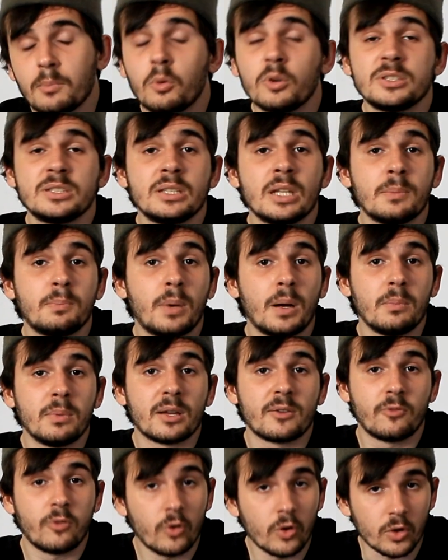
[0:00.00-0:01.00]
posted in a
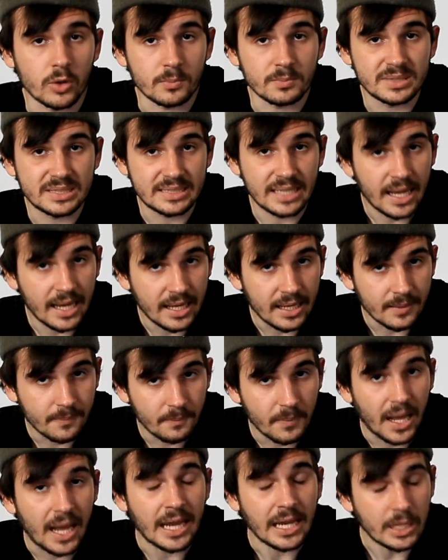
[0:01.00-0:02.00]
public forum saying,
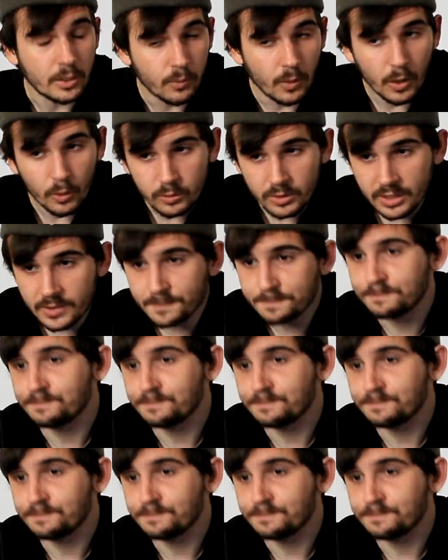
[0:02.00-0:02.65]
I quote,